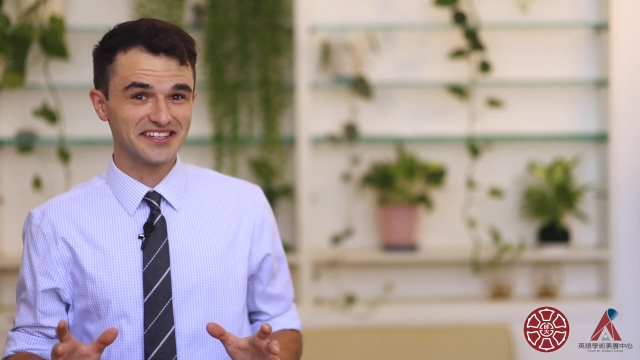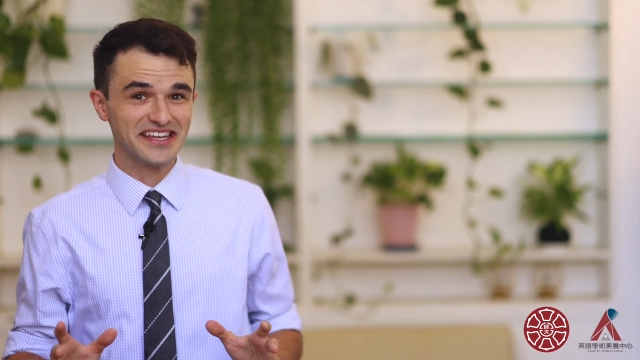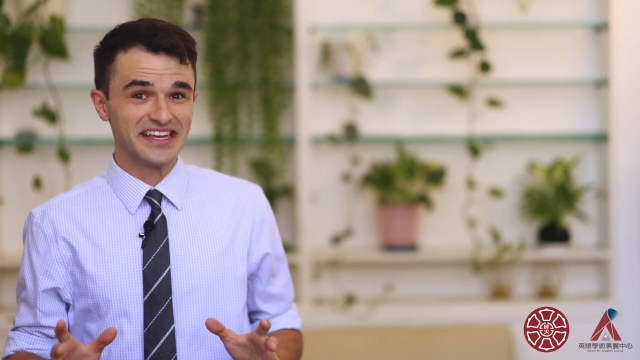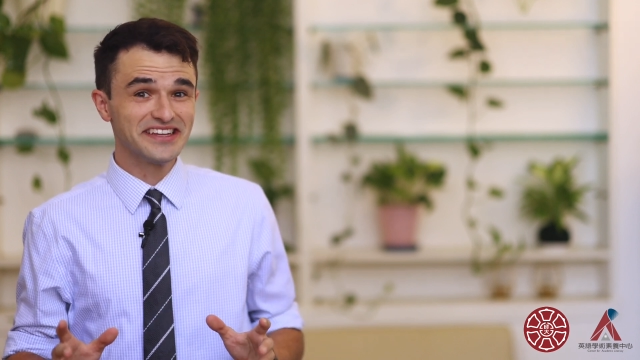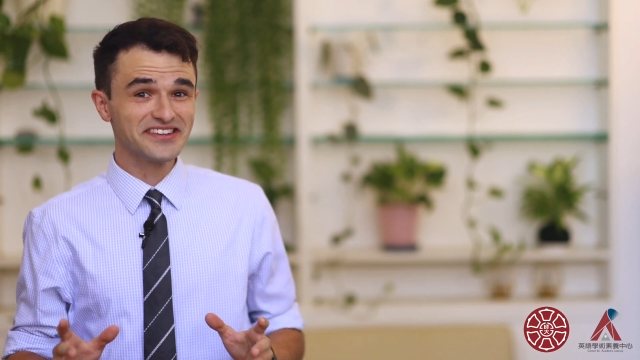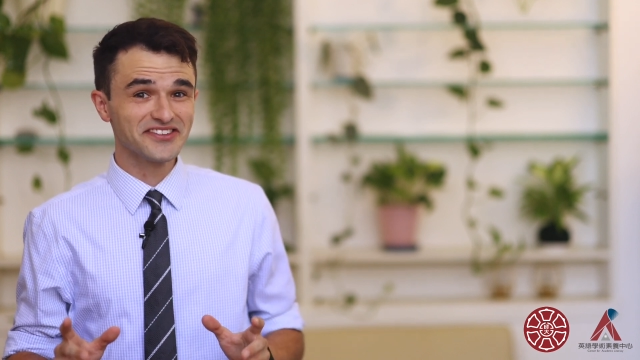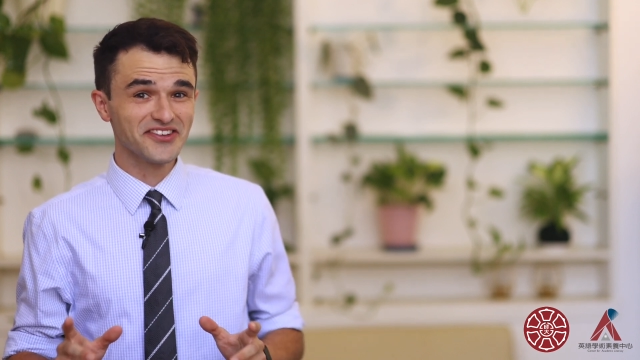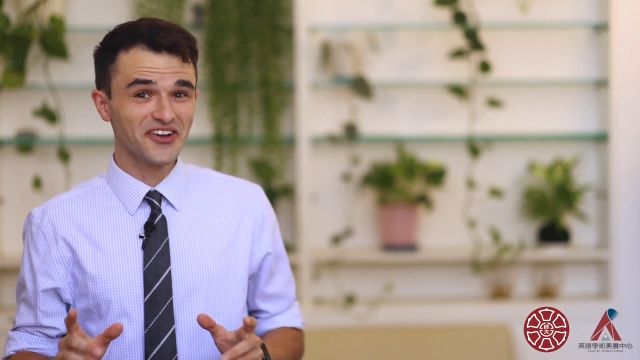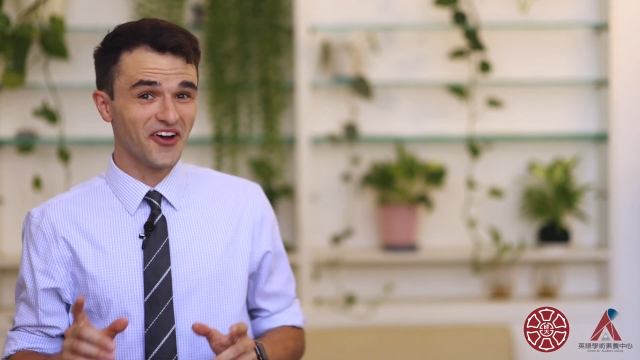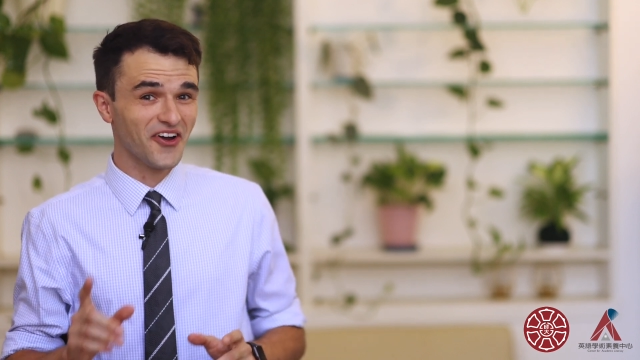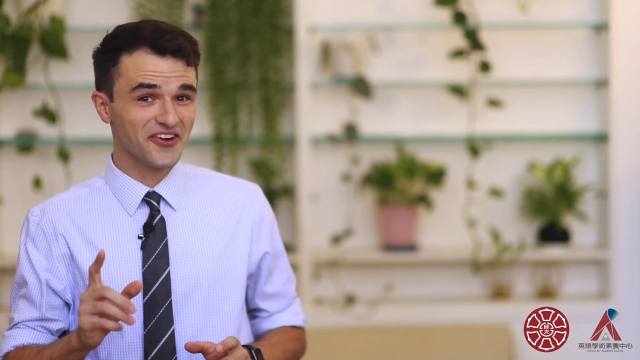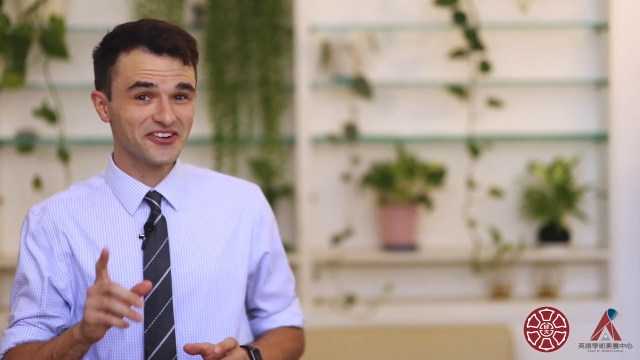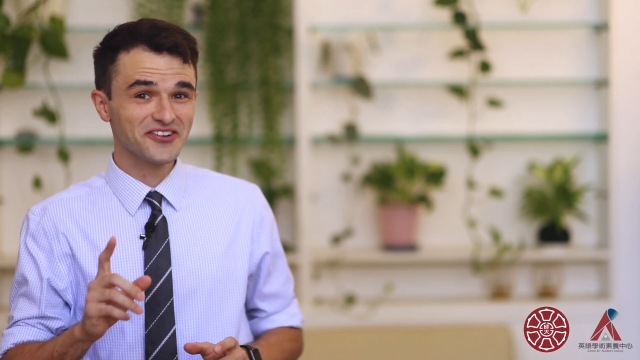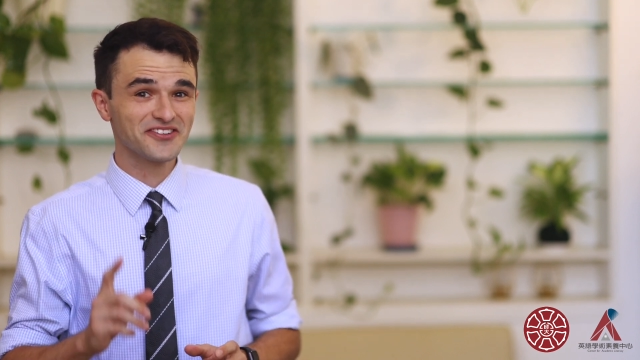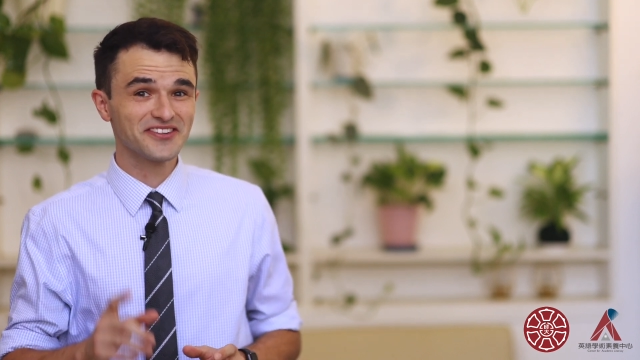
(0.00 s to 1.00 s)
It's
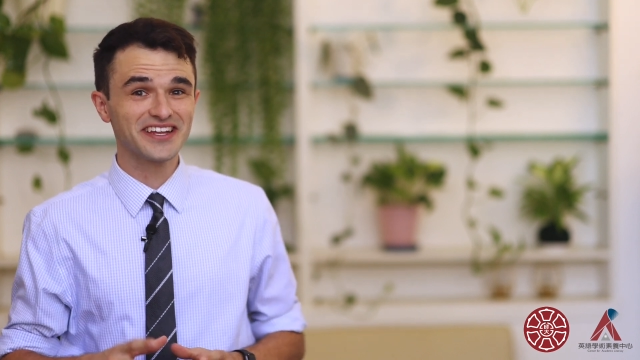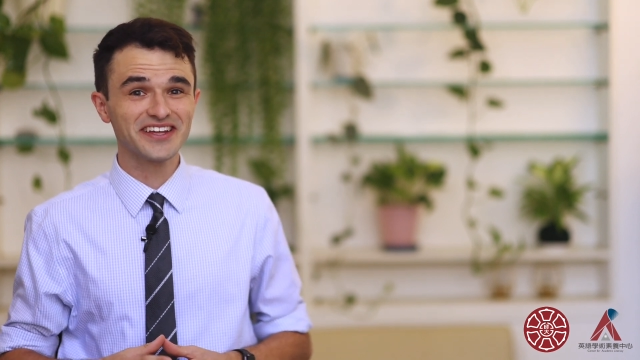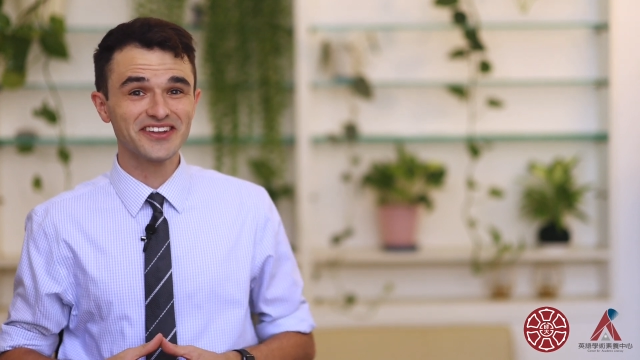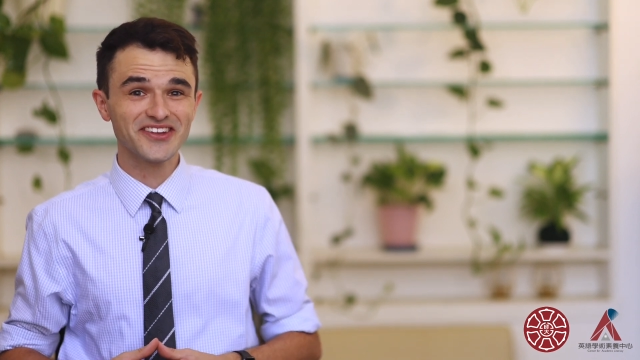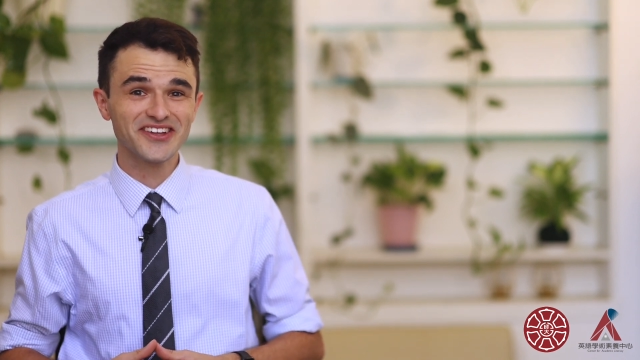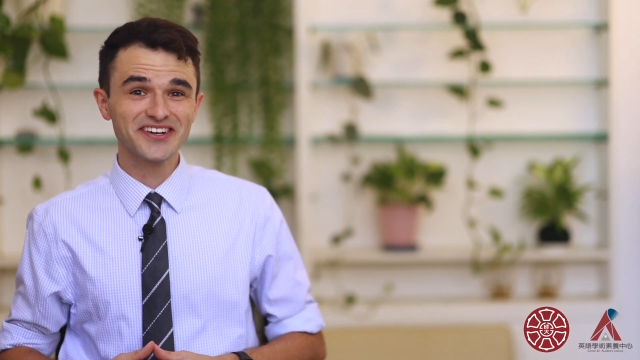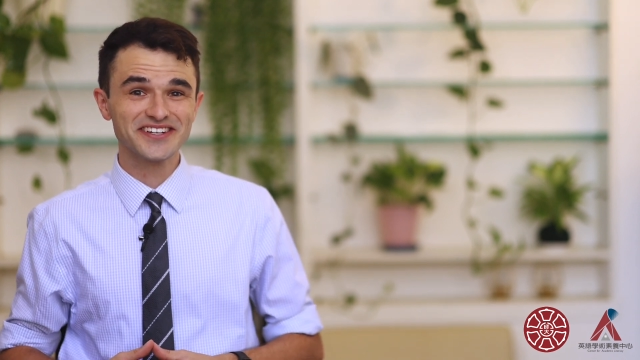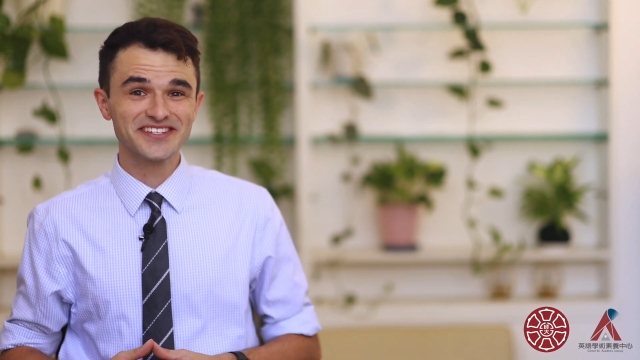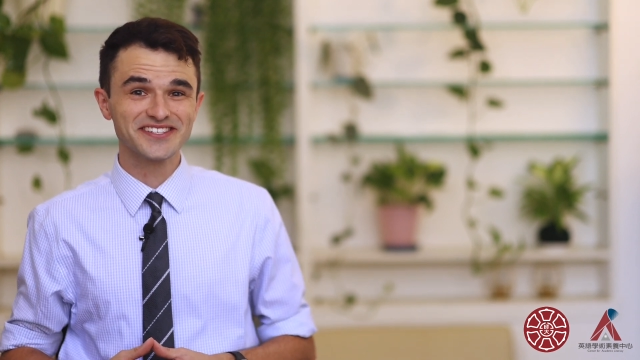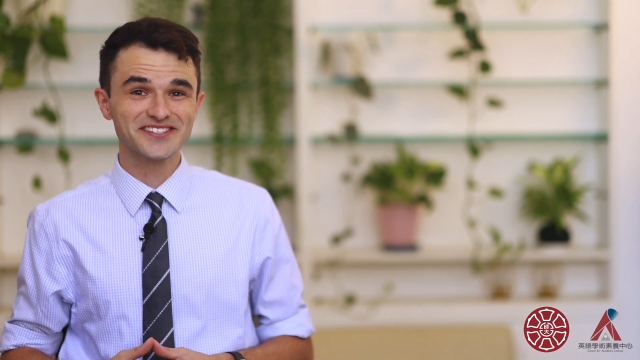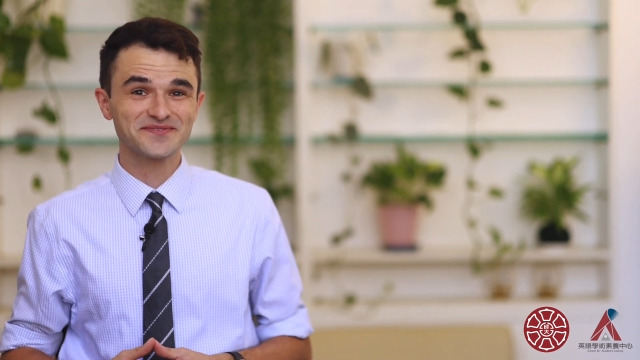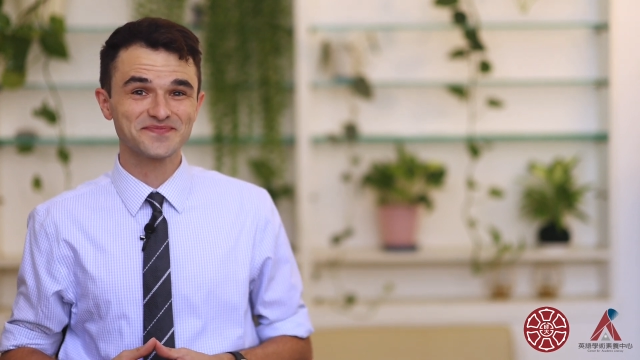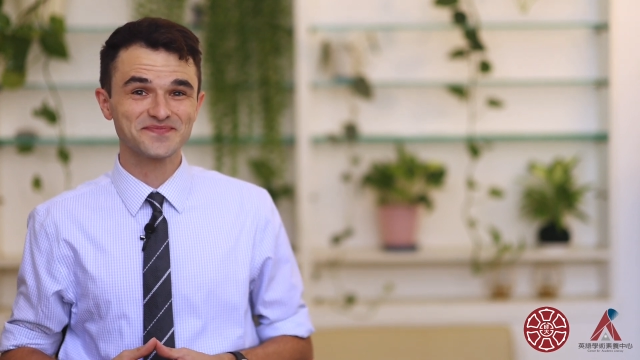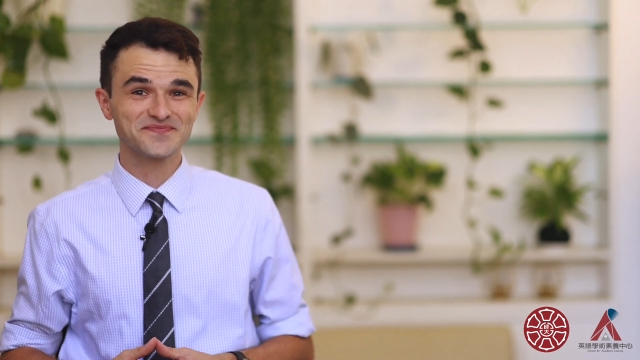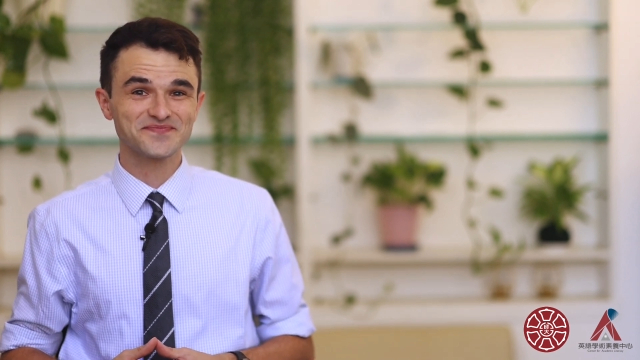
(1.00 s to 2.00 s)
harder than it
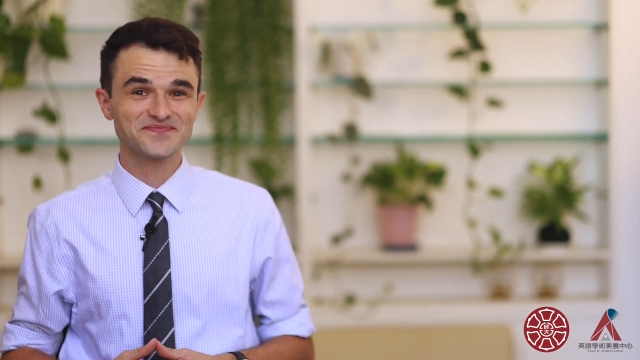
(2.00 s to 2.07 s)
looks.